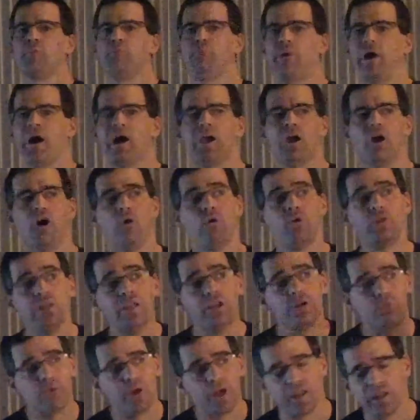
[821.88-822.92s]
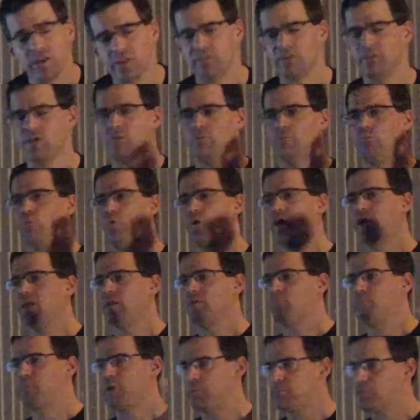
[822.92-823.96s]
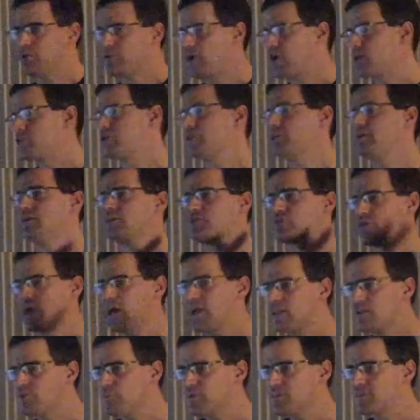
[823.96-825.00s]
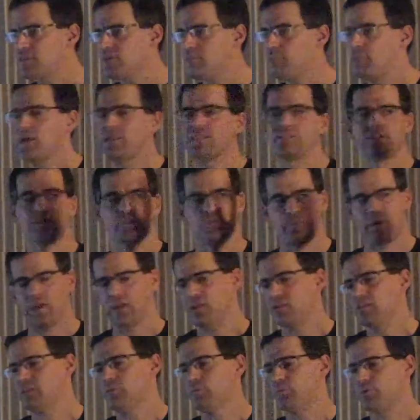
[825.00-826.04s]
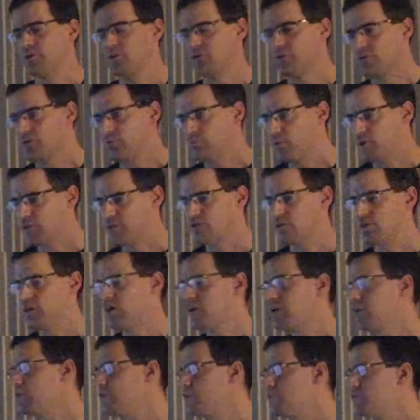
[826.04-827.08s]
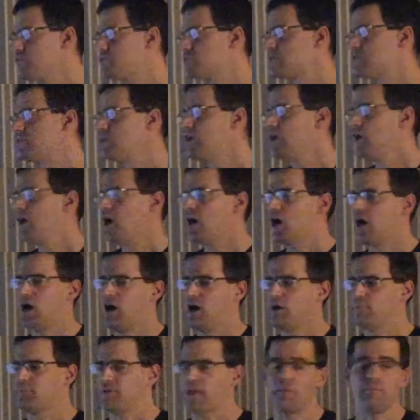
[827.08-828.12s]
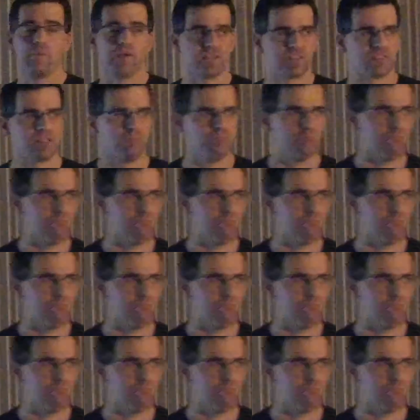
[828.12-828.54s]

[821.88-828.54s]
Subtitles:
By only running them when people are actually interacting with them and suspending them when they're not in use, that makes it